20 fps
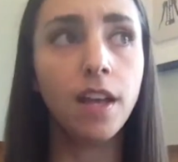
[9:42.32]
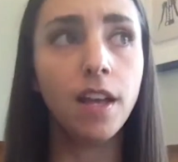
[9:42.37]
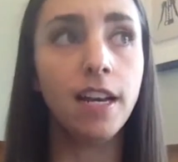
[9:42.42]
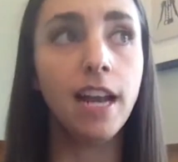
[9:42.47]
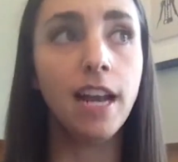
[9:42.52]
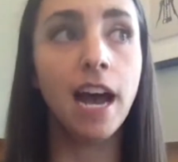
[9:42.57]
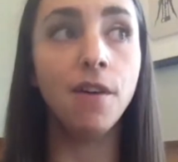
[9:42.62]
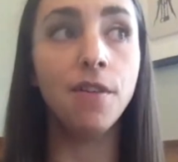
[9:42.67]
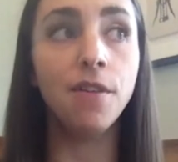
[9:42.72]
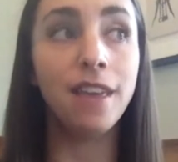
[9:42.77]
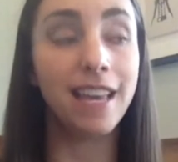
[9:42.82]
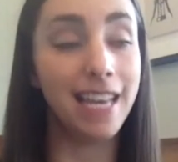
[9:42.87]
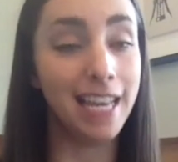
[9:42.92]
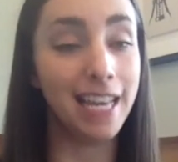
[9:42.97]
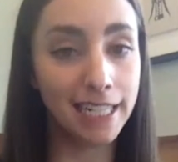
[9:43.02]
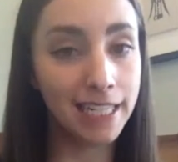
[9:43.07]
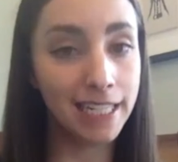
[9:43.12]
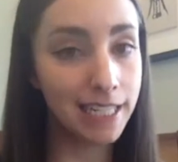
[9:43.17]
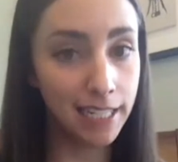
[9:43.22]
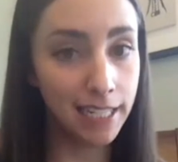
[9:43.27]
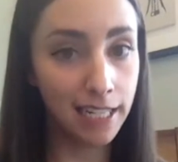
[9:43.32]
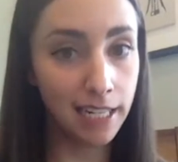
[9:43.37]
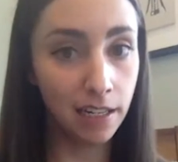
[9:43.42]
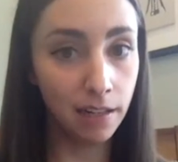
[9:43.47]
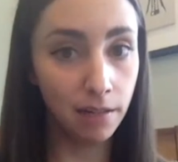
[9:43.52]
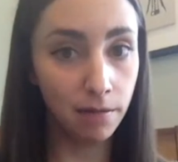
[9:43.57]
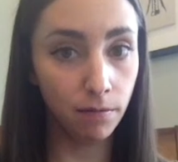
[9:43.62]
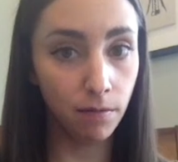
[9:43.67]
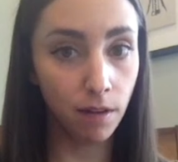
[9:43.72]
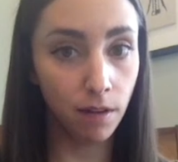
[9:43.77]
Now they can't
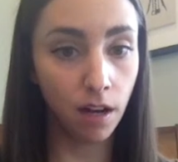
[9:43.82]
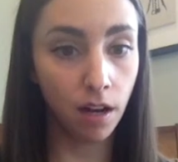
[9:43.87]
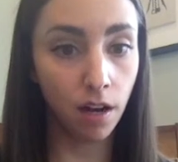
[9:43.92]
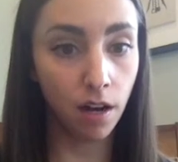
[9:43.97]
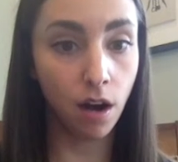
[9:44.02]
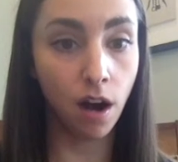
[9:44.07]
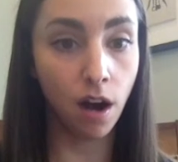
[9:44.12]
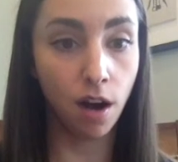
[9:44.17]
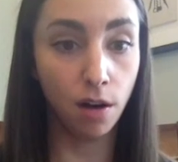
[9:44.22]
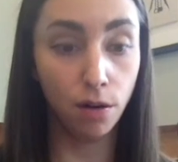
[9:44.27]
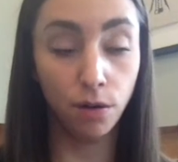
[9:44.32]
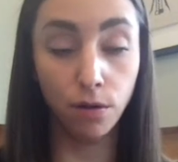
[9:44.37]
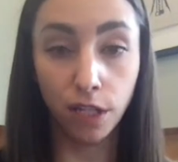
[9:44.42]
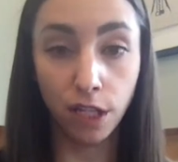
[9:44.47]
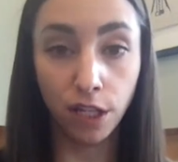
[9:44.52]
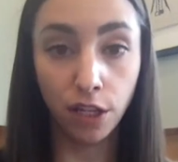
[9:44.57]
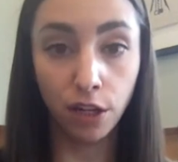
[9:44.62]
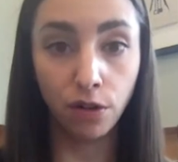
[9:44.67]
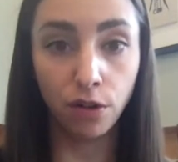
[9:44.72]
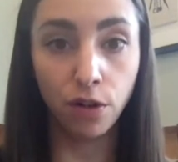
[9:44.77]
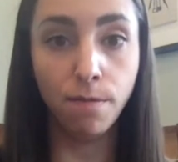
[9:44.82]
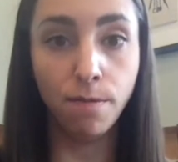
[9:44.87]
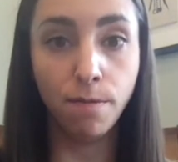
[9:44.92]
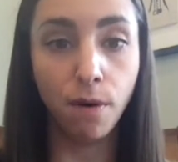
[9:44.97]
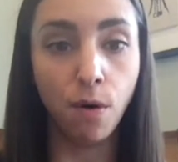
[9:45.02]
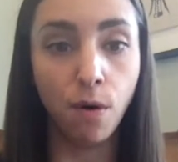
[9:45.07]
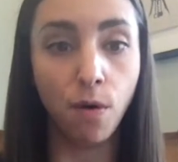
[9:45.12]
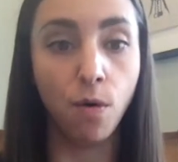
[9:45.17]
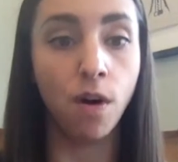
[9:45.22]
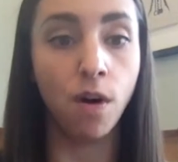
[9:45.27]
see who's in the group
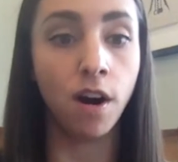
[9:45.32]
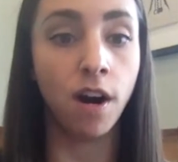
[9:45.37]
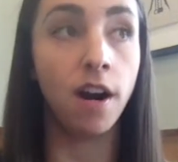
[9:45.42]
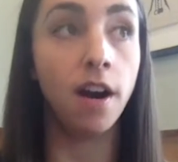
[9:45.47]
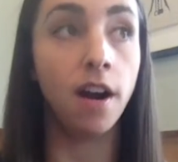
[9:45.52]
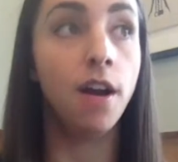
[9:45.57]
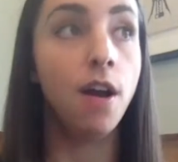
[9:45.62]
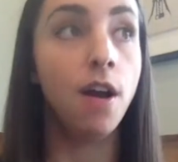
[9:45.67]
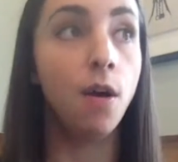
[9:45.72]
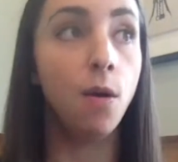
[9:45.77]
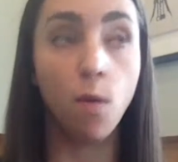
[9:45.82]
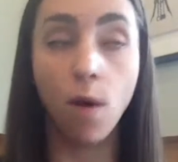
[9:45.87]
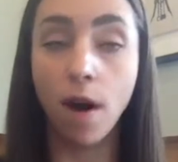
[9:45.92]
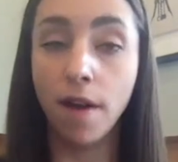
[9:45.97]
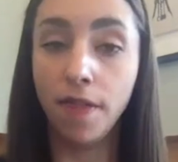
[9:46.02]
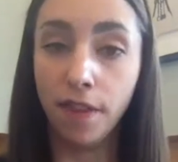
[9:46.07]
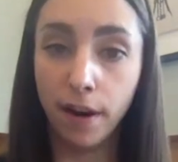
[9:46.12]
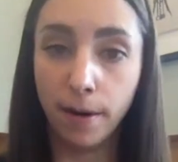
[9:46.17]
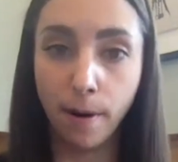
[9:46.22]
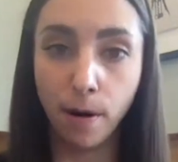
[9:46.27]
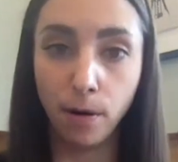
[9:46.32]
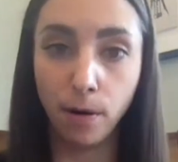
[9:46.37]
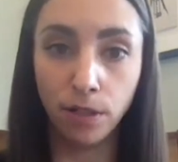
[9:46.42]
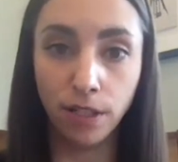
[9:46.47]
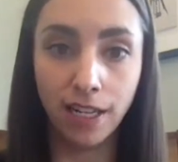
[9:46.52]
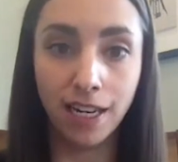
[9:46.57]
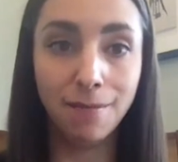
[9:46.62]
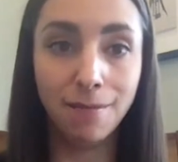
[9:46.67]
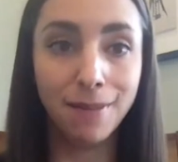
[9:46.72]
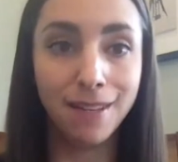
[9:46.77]
or what they're
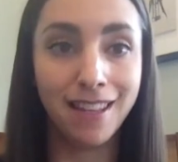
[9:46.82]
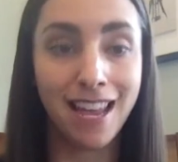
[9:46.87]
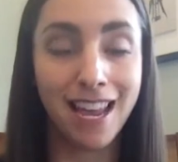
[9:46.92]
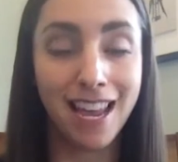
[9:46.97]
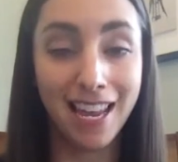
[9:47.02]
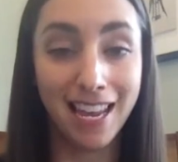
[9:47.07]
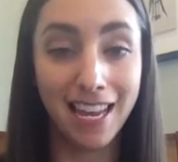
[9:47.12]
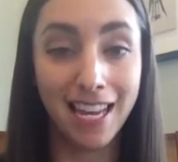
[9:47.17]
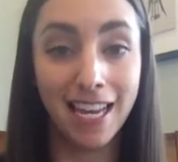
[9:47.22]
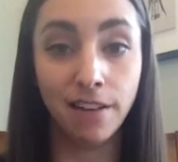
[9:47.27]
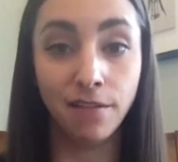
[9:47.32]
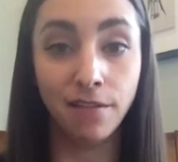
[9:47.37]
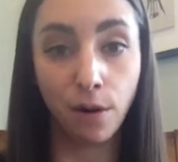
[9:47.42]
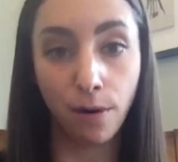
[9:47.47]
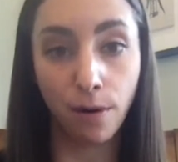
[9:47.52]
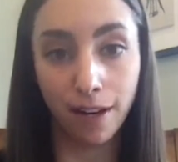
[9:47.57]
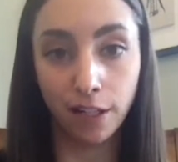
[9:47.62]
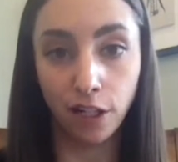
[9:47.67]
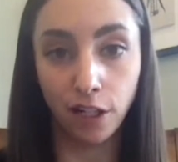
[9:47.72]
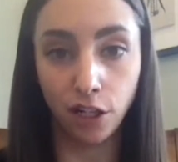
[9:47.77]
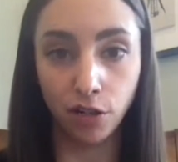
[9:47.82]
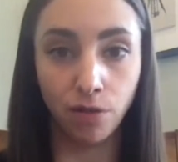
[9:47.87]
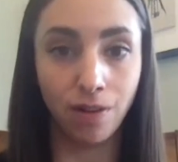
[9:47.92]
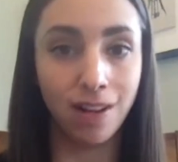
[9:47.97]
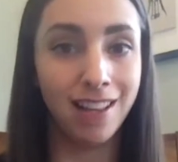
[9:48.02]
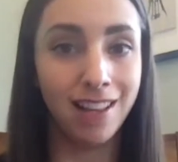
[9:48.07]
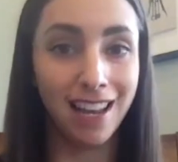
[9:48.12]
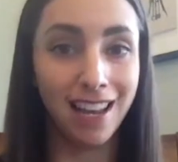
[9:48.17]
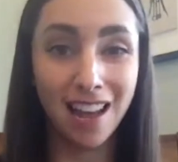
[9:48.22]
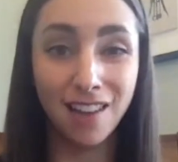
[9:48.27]
posting, but they can request to
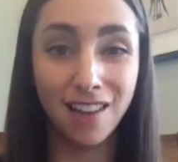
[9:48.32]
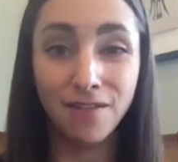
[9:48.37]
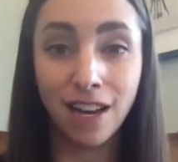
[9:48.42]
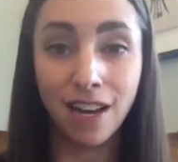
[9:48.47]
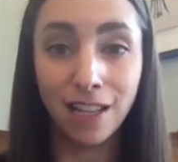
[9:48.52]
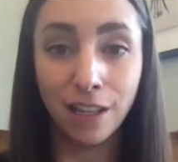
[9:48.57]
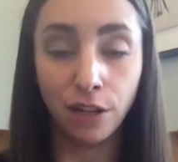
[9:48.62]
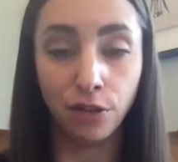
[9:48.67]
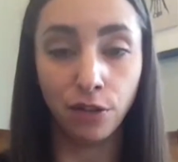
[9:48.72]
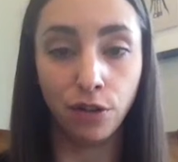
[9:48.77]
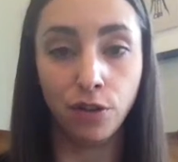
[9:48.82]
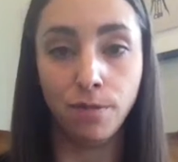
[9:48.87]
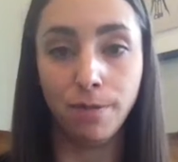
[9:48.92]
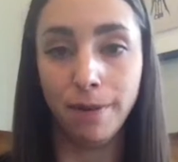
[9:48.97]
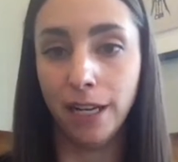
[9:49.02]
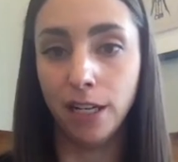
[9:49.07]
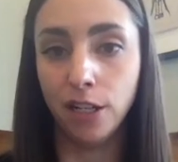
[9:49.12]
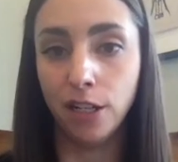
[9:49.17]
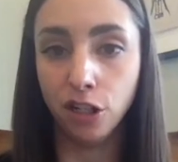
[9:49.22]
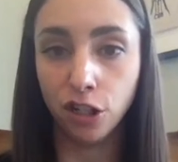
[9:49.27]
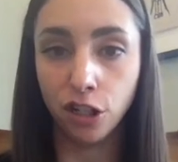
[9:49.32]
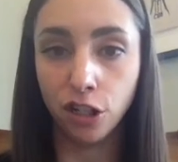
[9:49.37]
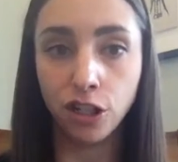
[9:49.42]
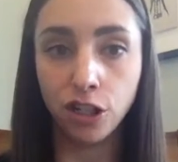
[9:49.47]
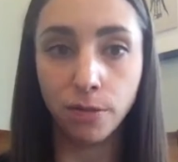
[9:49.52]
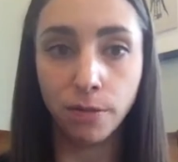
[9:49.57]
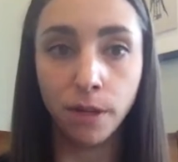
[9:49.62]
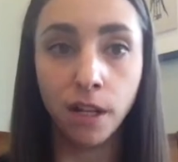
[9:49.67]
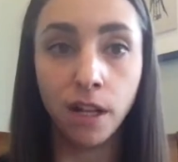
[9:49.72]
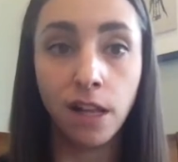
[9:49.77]
join. They can find the group. It's
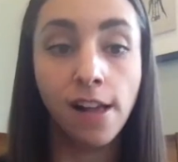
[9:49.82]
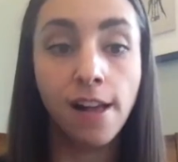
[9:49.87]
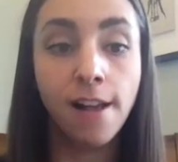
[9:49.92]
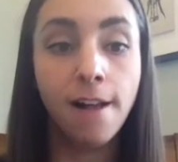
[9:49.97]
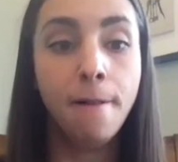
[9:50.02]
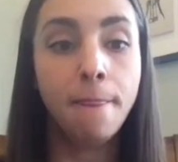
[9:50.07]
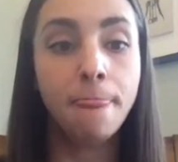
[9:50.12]
searchable.